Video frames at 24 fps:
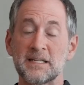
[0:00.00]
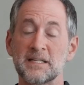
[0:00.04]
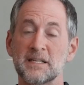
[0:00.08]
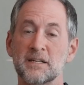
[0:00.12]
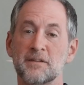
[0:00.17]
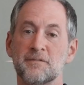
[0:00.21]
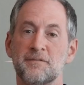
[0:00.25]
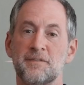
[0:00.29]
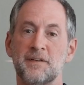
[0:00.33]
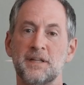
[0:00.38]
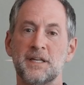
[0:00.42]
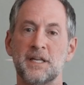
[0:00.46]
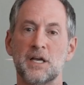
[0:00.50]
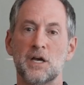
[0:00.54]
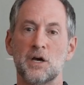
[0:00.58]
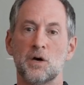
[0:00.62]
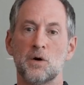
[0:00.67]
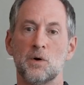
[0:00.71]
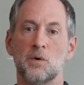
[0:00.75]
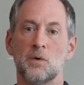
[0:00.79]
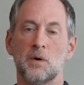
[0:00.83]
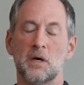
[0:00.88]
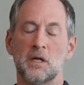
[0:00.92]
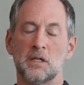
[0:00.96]
did a
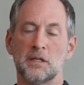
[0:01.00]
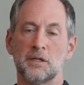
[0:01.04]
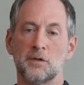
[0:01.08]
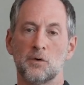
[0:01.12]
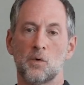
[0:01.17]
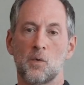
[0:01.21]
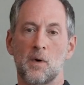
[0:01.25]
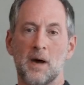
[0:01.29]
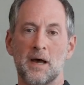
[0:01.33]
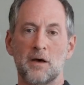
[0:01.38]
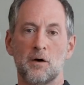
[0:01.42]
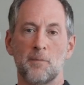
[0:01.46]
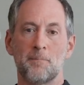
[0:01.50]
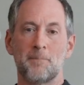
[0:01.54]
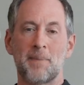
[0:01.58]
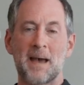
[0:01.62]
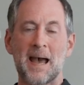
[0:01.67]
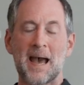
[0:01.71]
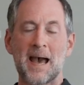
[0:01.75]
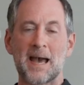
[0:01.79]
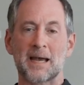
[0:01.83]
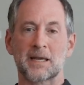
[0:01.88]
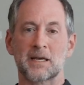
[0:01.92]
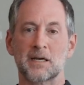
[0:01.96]
video a little while
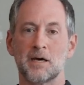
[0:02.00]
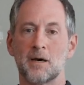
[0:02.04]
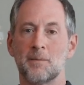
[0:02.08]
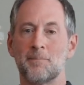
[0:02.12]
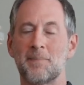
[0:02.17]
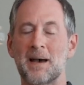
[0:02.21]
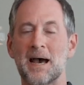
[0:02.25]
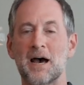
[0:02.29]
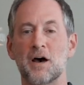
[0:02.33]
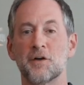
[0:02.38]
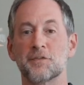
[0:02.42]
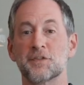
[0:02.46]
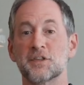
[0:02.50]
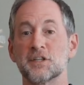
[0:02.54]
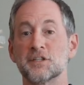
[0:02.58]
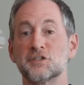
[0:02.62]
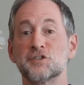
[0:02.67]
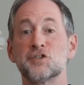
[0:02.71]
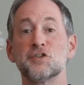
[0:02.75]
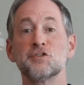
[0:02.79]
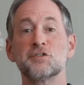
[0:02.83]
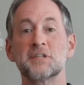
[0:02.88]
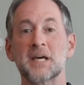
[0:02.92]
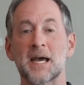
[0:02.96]
back about the
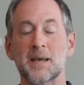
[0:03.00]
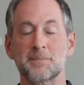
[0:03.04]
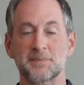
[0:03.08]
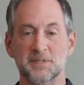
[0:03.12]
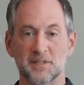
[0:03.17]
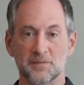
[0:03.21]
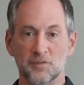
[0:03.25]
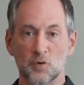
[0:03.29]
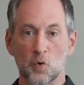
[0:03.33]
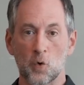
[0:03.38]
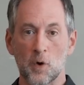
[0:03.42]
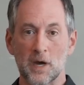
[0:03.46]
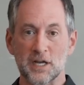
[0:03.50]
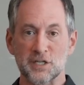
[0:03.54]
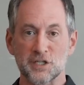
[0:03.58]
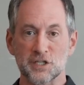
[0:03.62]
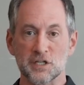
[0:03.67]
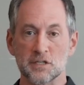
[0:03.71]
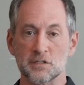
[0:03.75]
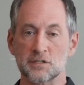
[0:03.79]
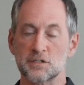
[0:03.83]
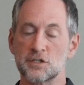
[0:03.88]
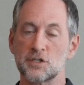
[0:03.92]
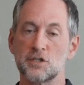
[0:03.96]
two types of
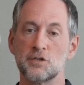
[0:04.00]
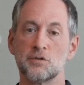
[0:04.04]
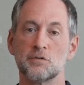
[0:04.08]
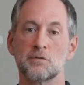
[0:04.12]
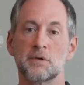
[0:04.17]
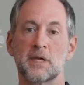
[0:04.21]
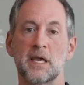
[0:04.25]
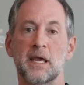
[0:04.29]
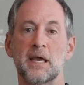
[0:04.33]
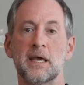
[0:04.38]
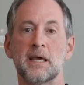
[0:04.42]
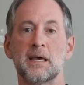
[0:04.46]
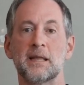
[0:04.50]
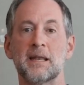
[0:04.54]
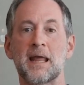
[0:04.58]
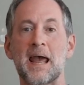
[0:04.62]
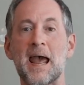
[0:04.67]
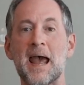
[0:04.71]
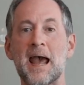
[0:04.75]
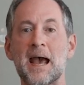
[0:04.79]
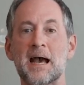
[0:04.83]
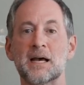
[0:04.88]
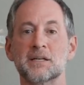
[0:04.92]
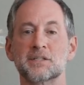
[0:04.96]
questions you can
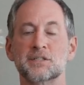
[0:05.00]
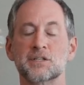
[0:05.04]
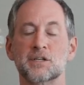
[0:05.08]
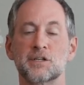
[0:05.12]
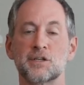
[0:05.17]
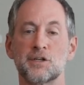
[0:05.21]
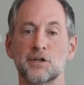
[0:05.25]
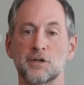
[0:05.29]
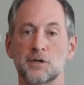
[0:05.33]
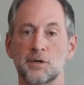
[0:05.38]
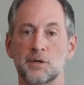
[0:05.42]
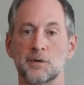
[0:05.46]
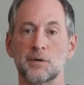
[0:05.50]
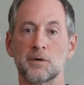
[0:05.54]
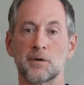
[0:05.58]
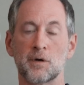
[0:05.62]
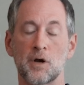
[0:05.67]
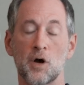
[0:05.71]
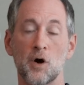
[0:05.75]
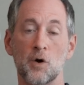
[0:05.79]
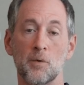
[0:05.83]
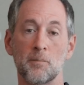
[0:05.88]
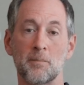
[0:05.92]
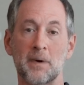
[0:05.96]
ask your
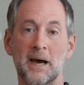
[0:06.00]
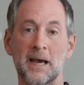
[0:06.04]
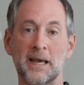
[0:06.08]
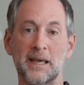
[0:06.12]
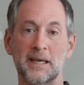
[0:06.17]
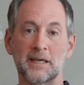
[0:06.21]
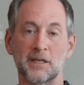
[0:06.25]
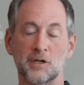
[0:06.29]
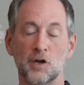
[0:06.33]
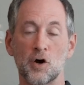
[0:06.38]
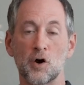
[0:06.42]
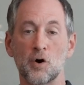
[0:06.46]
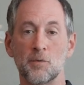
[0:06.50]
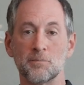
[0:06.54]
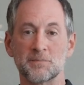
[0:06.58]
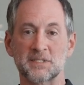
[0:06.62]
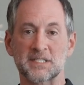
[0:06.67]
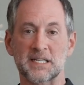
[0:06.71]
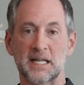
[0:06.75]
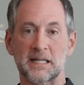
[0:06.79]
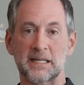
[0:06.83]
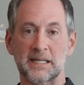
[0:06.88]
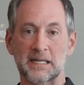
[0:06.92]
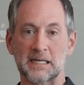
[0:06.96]
home buying and home
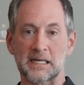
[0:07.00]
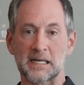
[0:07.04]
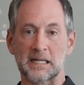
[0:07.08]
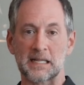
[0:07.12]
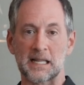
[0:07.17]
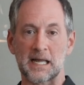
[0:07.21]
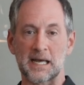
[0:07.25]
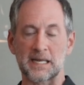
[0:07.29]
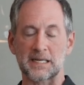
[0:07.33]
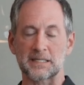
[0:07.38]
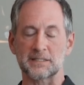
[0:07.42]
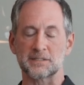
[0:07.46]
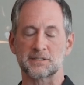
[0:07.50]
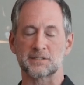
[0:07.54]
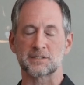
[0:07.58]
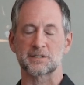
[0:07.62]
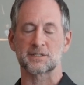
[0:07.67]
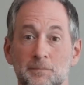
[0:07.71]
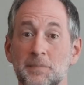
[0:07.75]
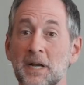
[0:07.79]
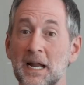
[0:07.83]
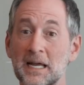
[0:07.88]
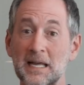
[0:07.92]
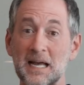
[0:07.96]
selling clients.
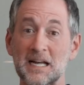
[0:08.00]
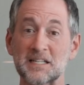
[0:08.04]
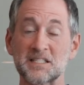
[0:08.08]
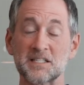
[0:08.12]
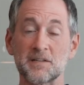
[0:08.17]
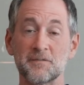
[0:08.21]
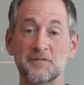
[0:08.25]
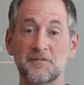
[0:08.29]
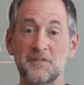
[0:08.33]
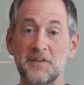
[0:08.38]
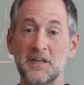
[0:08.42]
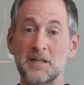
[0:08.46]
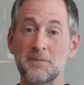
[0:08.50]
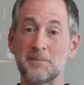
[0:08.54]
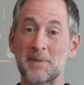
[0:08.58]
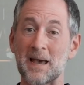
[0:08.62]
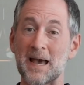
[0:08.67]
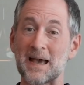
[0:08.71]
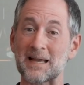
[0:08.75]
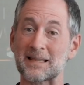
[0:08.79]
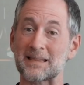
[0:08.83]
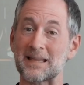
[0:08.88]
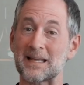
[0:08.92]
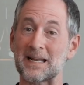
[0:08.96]
But I got some
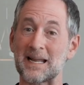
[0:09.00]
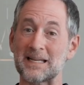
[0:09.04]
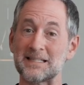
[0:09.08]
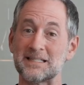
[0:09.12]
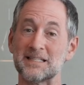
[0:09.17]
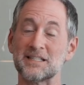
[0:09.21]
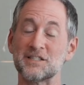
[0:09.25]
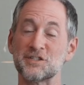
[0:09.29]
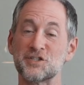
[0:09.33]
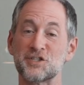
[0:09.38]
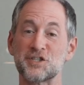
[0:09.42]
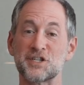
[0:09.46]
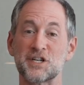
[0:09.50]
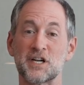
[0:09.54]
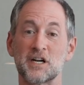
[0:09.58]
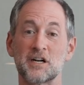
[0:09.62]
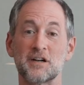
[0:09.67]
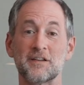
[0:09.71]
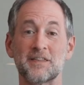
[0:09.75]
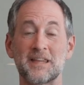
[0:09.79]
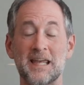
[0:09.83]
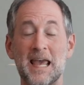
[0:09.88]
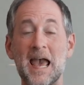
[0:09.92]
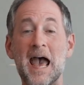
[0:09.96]
feedback that I didn't
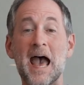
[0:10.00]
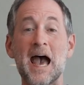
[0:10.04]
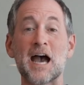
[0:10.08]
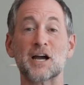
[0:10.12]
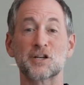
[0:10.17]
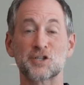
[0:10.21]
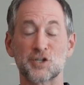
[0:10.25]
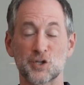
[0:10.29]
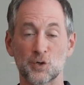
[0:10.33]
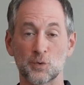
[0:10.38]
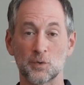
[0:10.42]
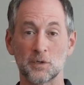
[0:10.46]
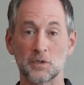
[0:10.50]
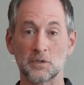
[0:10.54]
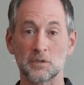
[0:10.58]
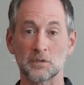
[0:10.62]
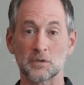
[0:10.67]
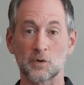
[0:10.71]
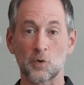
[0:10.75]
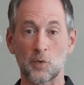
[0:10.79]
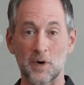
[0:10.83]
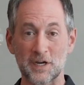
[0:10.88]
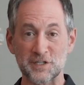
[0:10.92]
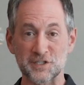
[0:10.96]
share the
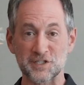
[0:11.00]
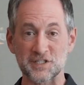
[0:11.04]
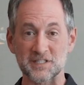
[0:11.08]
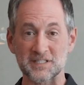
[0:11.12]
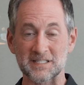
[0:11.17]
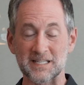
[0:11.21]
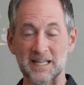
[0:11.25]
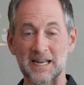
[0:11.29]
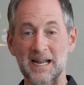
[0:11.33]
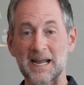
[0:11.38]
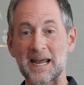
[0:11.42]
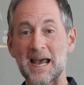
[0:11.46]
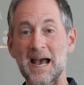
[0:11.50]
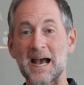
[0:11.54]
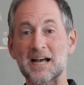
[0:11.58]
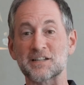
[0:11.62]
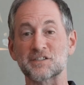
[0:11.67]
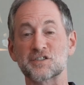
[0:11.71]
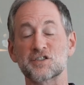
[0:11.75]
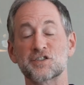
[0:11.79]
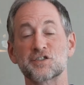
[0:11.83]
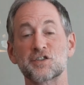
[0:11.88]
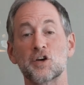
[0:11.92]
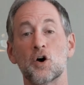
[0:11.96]
actual questions that I
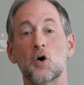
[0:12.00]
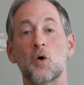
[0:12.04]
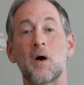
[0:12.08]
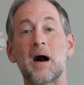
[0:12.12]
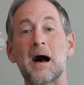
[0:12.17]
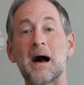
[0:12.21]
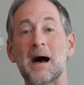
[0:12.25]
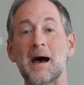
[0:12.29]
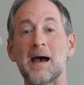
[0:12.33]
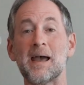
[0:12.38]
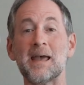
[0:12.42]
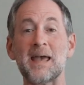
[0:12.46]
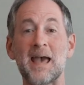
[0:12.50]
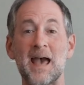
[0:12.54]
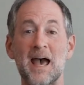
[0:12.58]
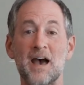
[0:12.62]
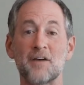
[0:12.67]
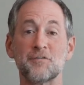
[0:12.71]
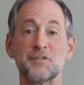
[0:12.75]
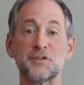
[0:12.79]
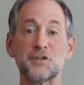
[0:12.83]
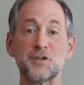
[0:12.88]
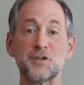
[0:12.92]
ask. So I have a